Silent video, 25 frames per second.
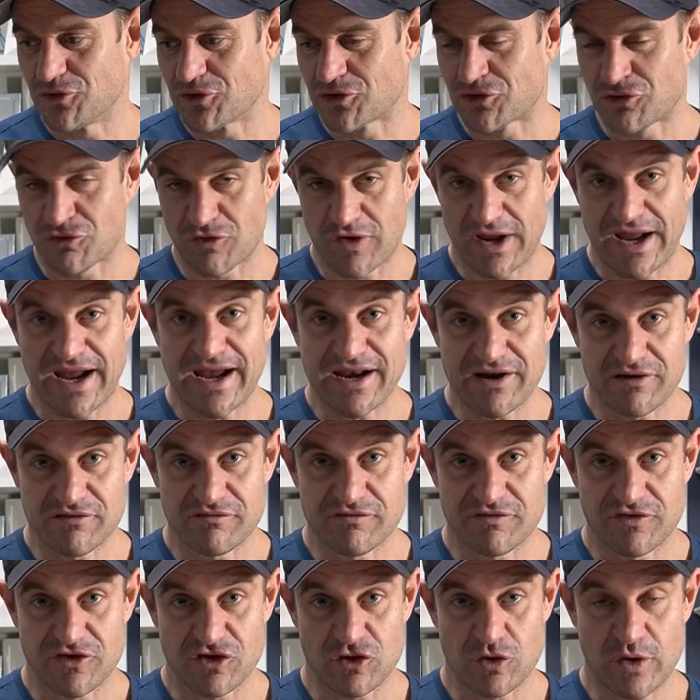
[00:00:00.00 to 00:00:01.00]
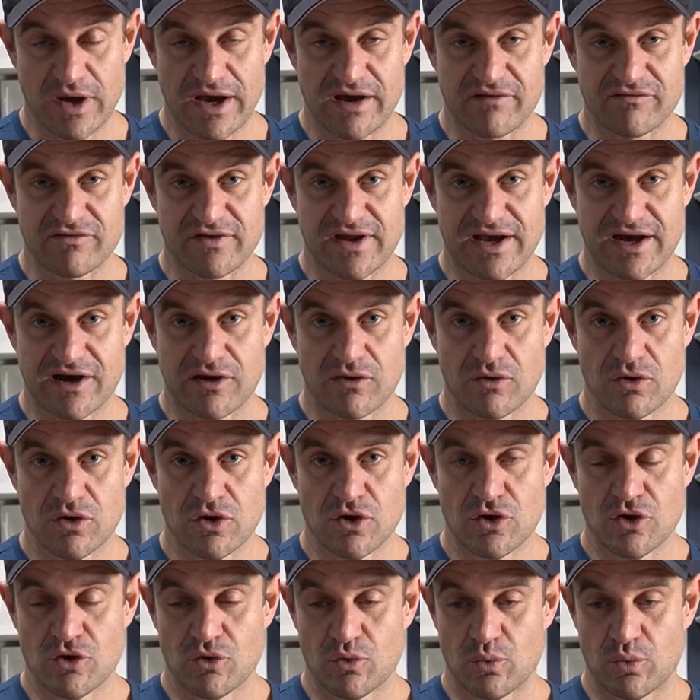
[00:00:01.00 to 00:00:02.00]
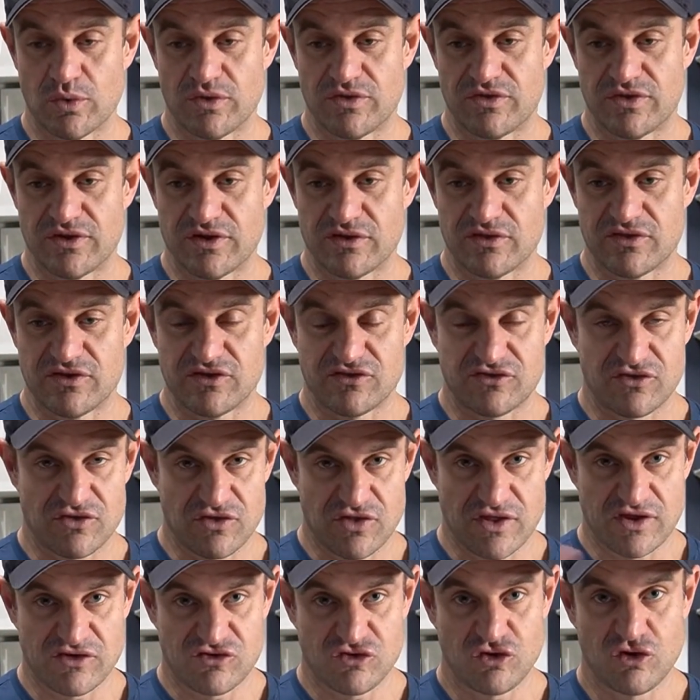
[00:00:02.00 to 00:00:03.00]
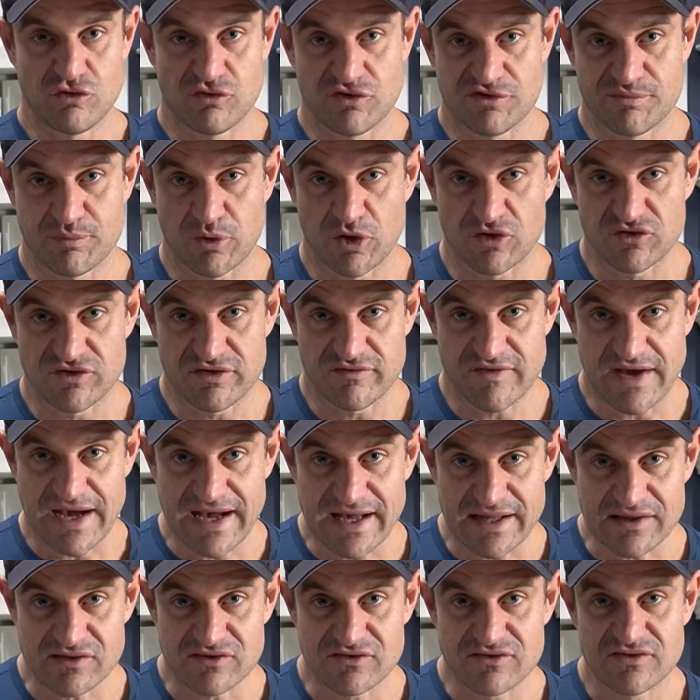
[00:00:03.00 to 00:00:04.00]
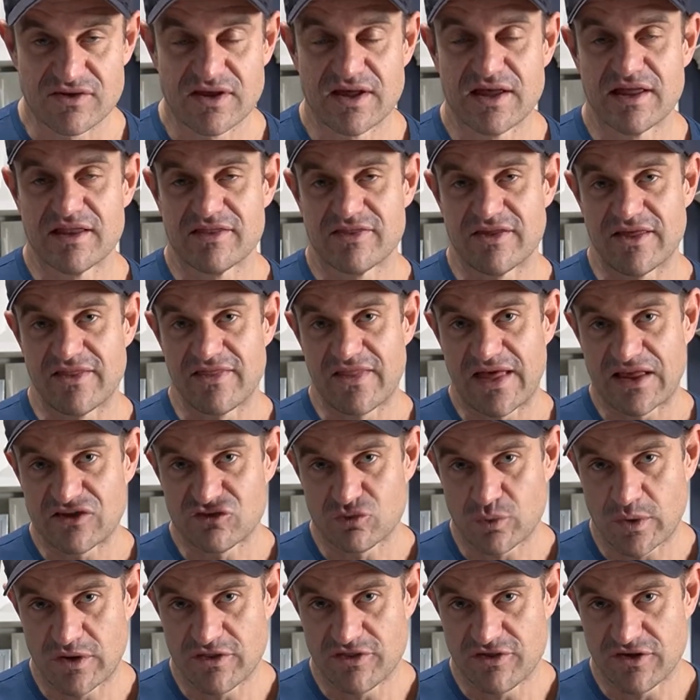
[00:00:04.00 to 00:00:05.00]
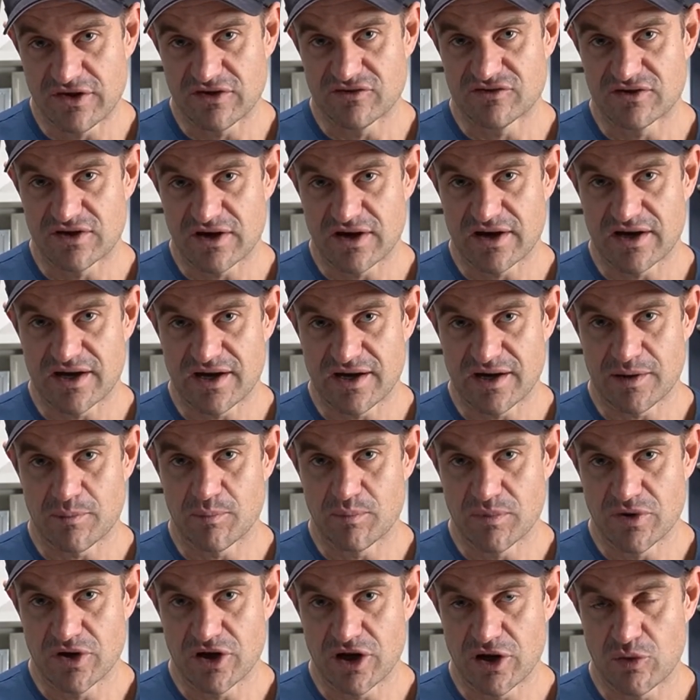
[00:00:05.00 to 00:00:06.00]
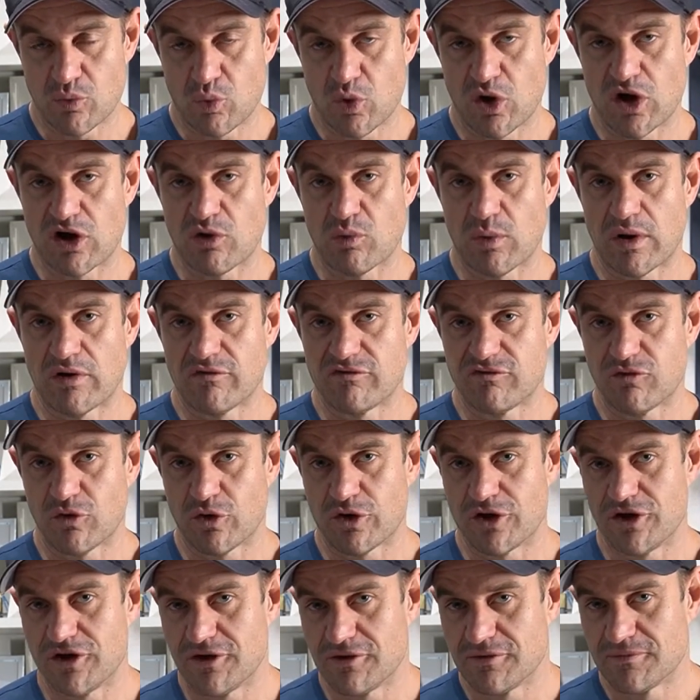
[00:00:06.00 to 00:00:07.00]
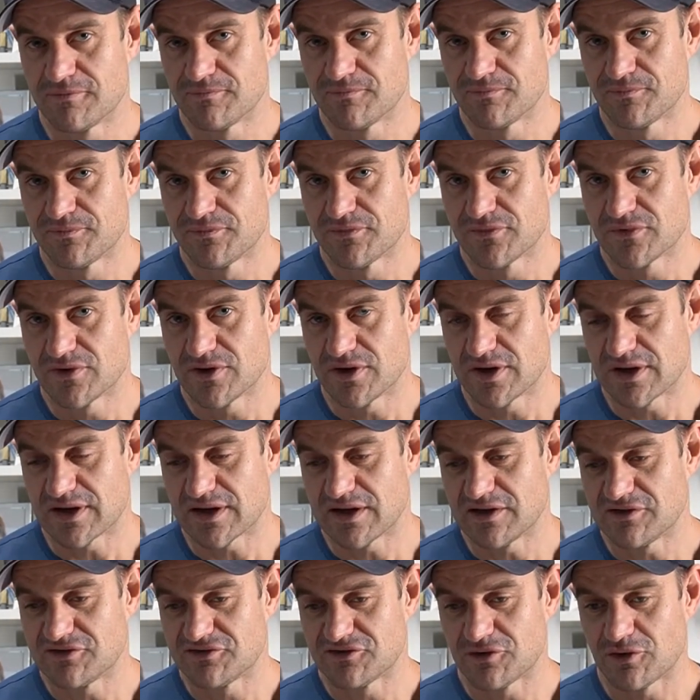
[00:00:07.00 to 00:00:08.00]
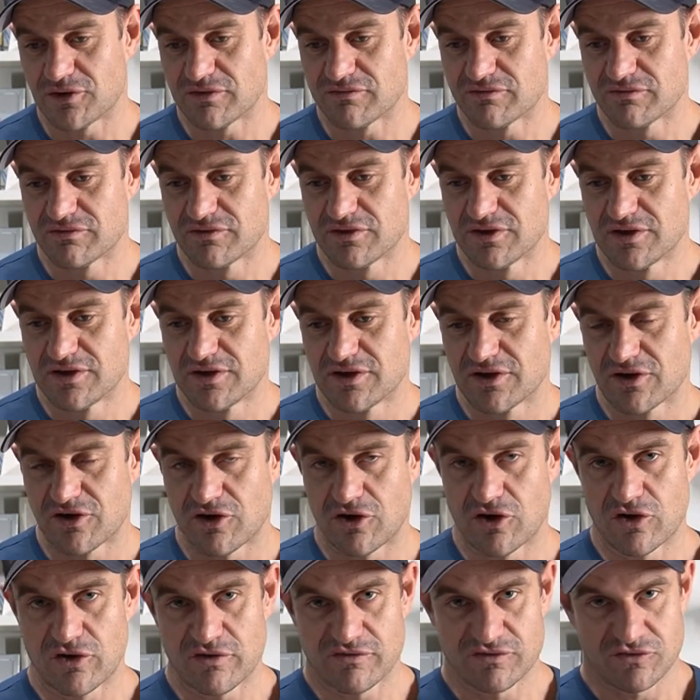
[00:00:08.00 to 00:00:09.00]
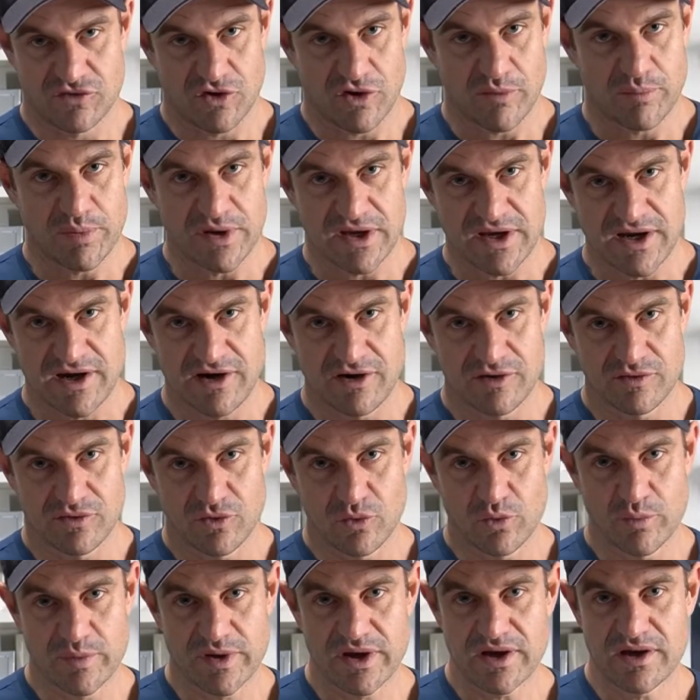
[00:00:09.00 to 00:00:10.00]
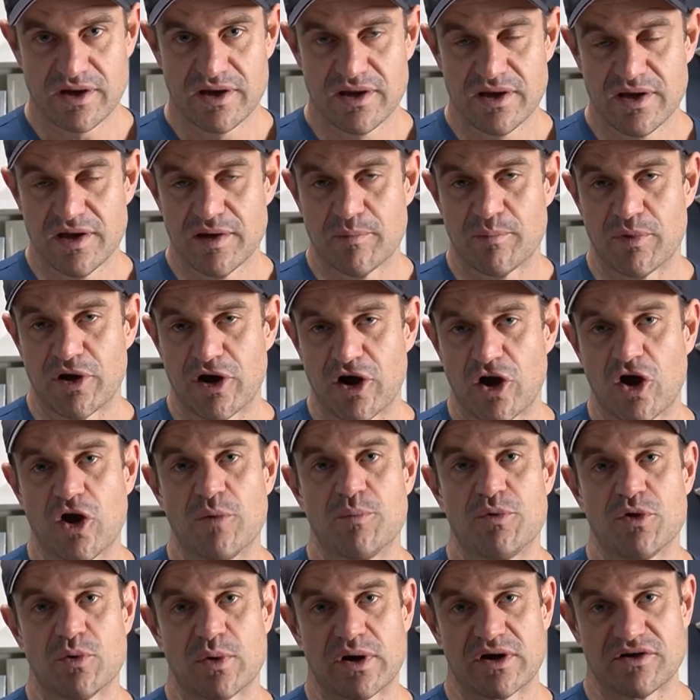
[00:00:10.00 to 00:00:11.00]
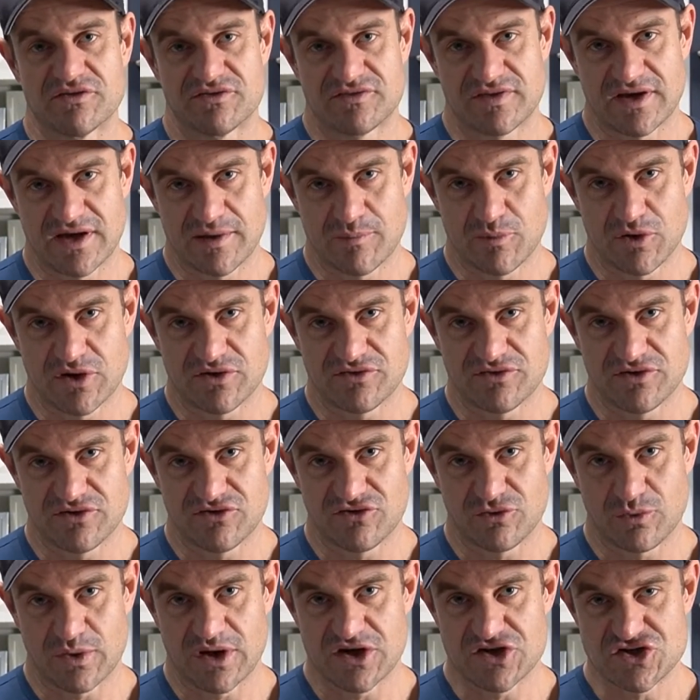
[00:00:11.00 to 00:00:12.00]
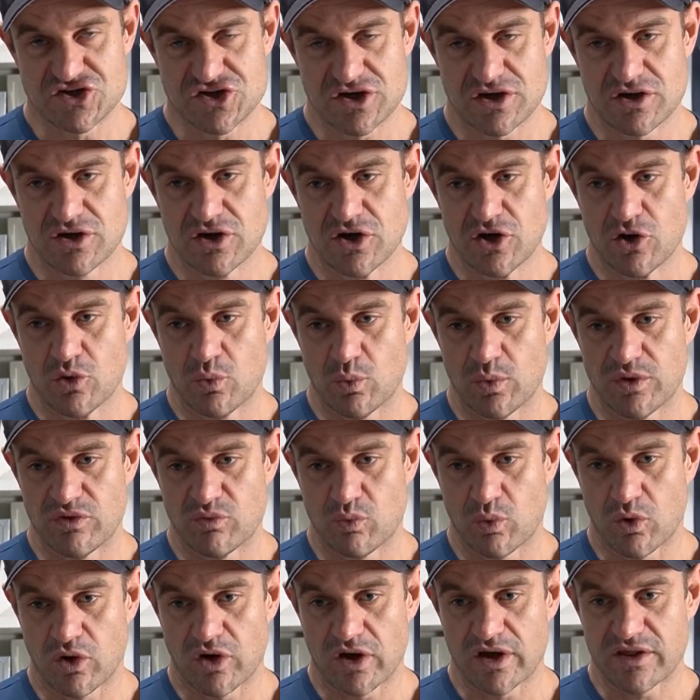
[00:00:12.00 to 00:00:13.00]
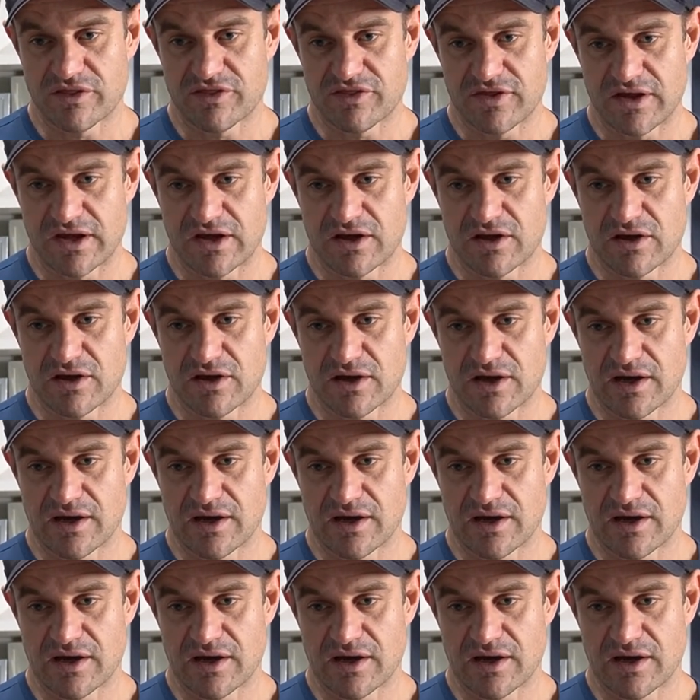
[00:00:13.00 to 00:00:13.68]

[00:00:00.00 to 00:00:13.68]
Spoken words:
creative that you have now with these new responsive ads, then that's when things are going to hum and work well for you. Okay, so I've gone off topic here a little bit, but I hope you understand my situation with what I think